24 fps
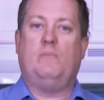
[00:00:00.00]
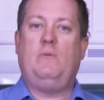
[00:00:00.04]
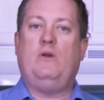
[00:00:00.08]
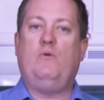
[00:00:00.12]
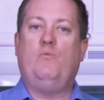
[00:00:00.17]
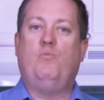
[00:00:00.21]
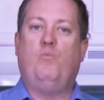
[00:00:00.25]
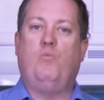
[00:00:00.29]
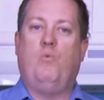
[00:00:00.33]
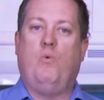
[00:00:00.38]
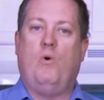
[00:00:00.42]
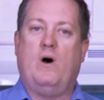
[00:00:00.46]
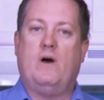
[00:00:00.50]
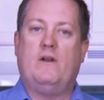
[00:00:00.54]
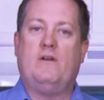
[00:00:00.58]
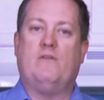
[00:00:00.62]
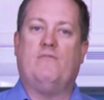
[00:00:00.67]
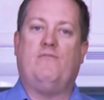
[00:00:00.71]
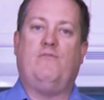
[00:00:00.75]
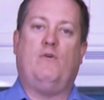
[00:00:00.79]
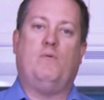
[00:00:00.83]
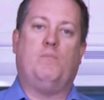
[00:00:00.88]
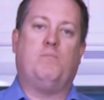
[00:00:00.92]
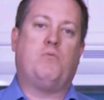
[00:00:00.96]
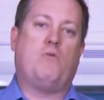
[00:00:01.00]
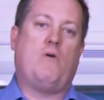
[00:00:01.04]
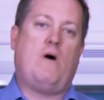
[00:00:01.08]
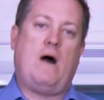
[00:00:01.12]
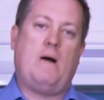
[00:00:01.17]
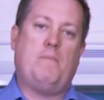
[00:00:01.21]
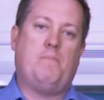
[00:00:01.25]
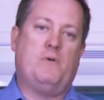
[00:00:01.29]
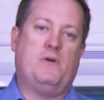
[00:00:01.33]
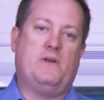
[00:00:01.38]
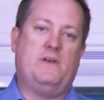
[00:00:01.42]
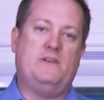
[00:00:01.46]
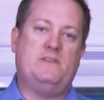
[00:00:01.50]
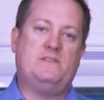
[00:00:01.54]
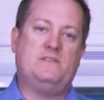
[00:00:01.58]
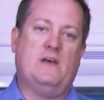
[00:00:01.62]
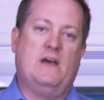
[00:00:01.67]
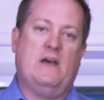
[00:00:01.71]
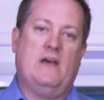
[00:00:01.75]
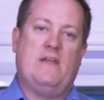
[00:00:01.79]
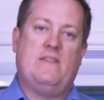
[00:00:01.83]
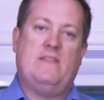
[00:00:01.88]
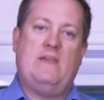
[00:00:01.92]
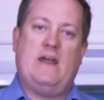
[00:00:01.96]
many wonderful properties
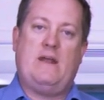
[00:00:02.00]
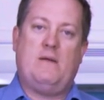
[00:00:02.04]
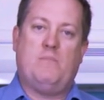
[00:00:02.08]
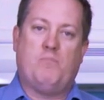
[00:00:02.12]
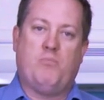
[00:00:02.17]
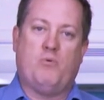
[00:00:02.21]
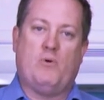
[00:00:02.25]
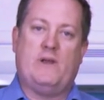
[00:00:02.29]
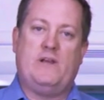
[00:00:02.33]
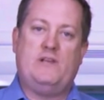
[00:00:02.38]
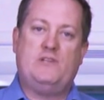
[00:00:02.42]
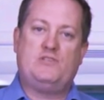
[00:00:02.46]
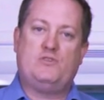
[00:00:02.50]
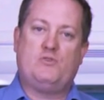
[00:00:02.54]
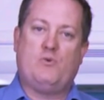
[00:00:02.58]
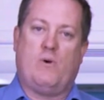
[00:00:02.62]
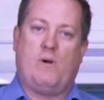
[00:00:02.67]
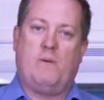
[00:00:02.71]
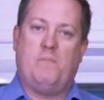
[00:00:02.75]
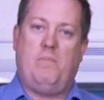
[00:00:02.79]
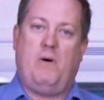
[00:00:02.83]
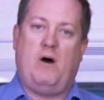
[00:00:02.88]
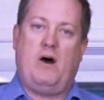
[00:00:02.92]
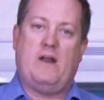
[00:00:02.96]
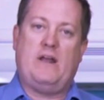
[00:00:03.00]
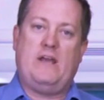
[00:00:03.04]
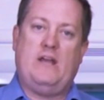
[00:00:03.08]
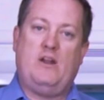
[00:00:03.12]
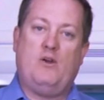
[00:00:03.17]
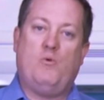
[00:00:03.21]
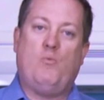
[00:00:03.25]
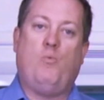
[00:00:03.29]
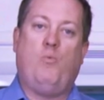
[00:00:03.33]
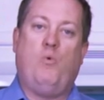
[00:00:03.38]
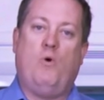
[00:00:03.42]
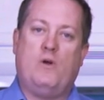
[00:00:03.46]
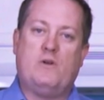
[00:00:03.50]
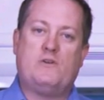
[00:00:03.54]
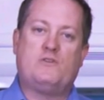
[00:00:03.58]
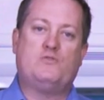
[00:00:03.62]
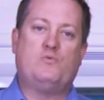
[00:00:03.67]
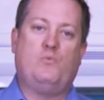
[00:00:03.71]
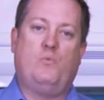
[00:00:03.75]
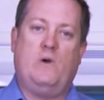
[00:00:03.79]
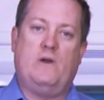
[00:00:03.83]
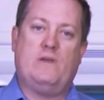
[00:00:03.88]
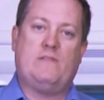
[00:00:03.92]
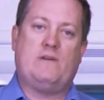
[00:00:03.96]
that it brings to our body, and it works
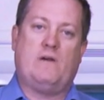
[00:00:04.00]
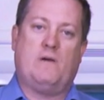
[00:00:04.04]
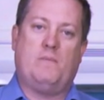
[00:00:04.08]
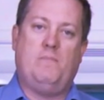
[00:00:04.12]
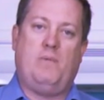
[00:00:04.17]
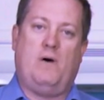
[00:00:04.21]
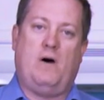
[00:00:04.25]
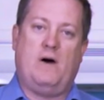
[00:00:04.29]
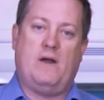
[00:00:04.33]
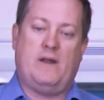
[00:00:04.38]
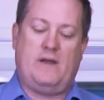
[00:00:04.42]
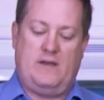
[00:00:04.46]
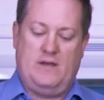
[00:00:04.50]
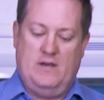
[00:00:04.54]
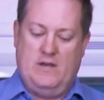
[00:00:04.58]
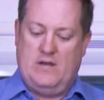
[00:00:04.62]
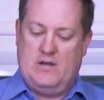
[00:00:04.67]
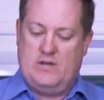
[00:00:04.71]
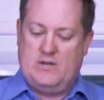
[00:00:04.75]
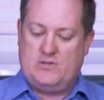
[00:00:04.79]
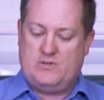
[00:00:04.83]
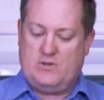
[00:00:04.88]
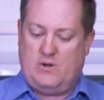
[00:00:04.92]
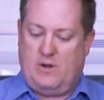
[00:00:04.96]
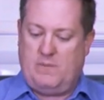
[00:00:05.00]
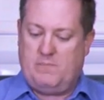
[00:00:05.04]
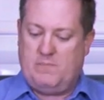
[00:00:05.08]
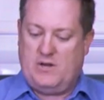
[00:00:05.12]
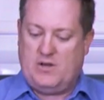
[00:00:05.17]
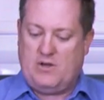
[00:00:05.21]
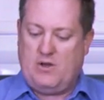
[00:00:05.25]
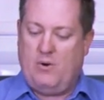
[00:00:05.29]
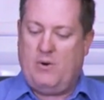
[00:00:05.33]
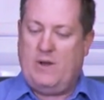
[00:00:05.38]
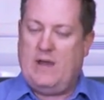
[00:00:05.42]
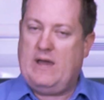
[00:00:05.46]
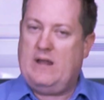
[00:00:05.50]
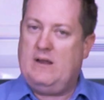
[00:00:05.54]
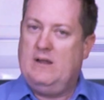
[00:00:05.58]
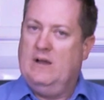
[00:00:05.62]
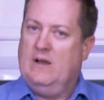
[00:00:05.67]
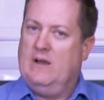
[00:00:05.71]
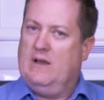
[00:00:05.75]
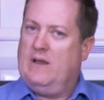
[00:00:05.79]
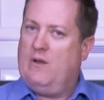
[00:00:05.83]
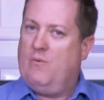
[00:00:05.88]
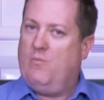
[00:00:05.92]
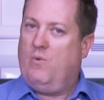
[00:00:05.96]
with our body. So I'm gonna go ahead,
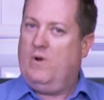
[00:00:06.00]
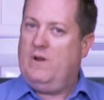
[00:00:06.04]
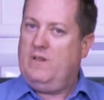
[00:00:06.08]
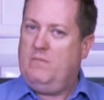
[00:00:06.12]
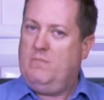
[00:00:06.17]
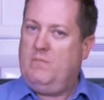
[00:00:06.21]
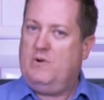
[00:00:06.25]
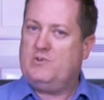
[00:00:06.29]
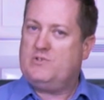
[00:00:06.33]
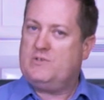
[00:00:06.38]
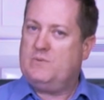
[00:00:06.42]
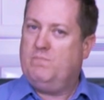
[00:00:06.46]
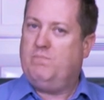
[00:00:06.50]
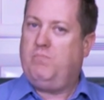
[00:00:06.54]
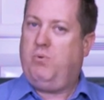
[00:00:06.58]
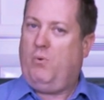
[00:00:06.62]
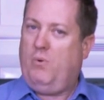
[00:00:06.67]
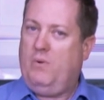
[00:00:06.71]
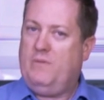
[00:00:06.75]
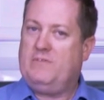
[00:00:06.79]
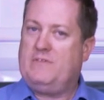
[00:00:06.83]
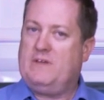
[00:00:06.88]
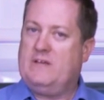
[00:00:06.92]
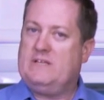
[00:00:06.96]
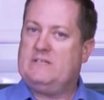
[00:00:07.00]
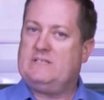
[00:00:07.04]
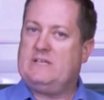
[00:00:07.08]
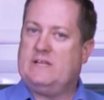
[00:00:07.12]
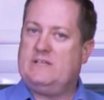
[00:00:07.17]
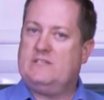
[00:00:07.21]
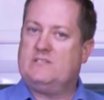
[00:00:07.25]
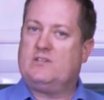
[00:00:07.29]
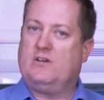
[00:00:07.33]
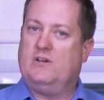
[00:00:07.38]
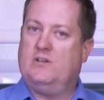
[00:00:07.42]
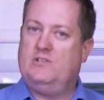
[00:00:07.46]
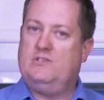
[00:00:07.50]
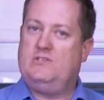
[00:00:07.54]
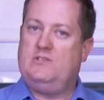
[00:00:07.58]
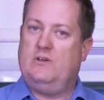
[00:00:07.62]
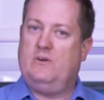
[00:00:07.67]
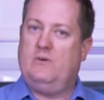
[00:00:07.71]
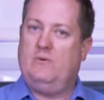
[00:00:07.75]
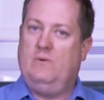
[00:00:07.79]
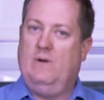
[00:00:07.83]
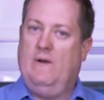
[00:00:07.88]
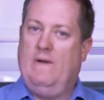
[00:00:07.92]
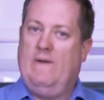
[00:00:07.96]
and one of the most important things that it's gonna
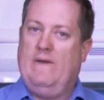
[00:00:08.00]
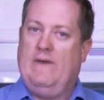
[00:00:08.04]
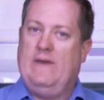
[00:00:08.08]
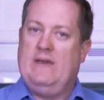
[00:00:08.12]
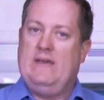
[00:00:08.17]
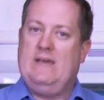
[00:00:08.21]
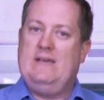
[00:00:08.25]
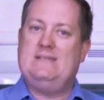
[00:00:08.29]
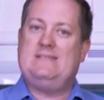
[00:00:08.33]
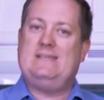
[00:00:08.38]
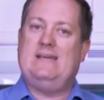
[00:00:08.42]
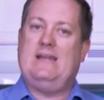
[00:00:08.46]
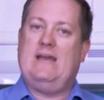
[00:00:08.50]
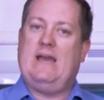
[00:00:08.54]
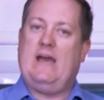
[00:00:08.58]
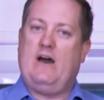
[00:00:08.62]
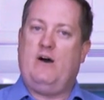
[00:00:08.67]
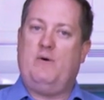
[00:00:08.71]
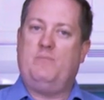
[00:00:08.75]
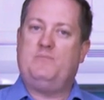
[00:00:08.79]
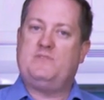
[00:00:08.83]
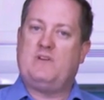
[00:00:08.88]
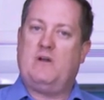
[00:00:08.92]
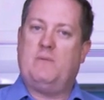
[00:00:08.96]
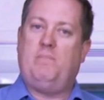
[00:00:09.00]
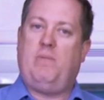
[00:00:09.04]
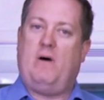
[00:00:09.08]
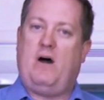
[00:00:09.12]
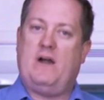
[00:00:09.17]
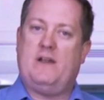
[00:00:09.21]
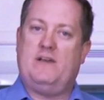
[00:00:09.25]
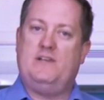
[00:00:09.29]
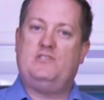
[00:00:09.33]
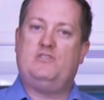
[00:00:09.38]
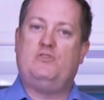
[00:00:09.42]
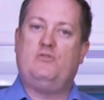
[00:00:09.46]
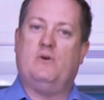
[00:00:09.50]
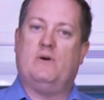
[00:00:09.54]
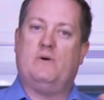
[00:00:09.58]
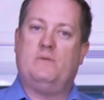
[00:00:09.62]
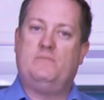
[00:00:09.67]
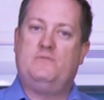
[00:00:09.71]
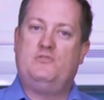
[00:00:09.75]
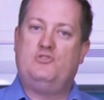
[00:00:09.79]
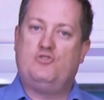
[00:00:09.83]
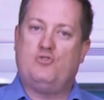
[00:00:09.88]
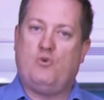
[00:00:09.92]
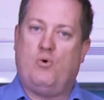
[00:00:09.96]
do is it helps our bodies to
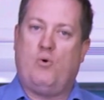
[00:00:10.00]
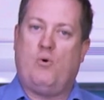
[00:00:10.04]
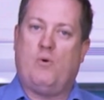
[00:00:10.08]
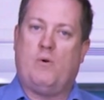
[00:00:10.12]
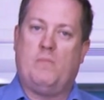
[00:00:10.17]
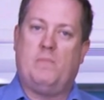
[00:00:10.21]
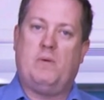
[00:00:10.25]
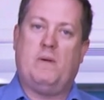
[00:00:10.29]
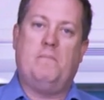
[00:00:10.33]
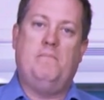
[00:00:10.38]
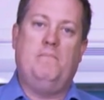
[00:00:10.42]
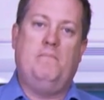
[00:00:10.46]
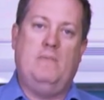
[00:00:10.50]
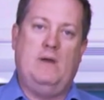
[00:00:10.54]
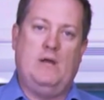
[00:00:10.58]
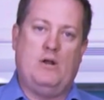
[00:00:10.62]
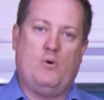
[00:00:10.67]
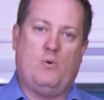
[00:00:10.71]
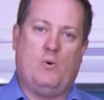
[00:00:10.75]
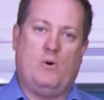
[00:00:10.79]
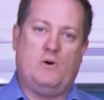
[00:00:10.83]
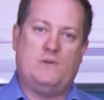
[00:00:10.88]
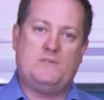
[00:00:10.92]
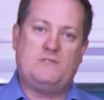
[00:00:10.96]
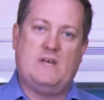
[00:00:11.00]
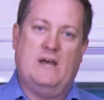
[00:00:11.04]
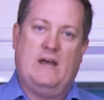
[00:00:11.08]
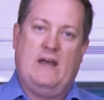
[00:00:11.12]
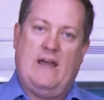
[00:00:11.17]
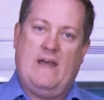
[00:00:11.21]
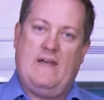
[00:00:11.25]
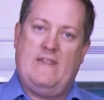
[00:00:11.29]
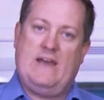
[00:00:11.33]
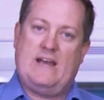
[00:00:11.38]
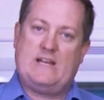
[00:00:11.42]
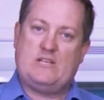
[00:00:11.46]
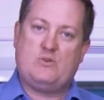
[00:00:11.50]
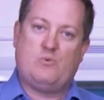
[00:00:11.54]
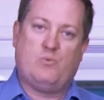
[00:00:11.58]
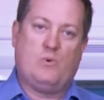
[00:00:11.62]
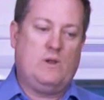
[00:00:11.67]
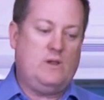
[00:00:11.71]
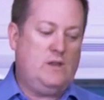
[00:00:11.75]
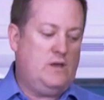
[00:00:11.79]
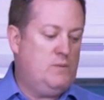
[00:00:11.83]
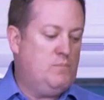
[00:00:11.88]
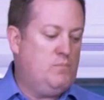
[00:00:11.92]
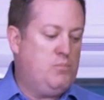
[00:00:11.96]
absorb minerals. And that's
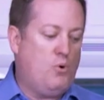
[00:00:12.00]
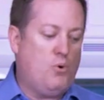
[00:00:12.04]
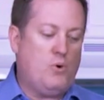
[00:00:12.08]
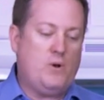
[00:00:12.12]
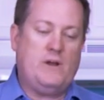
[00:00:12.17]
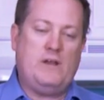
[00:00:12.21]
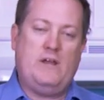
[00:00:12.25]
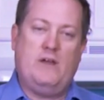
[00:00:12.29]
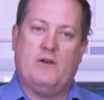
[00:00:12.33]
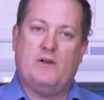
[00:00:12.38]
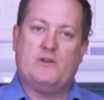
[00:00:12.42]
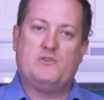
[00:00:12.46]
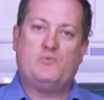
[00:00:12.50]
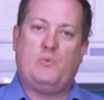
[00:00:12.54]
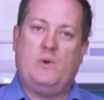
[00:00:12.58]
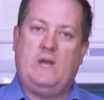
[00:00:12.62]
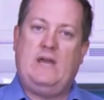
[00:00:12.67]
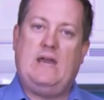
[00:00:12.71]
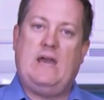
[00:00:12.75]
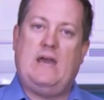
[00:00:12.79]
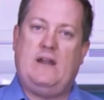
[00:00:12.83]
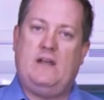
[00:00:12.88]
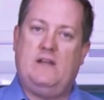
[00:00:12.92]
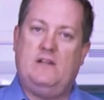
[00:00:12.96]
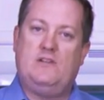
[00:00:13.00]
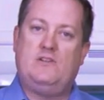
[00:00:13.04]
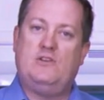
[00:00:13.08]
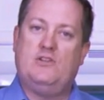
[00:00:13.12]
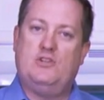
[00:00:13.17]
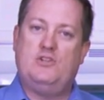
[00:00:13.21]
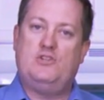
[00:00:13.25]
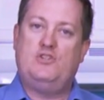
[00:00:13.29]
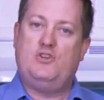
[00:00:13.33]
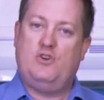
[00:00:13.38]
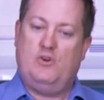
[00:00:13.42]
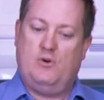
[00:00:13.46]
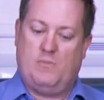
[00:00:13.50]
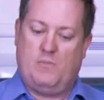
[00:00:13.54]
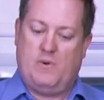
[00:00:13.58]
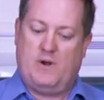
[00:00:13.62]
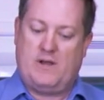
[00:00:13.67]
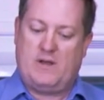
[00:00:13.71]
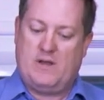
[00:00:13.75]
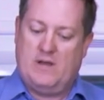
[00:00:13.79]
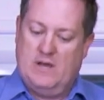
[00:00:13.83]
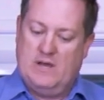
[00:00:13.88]
really important here as we get into the turmeric.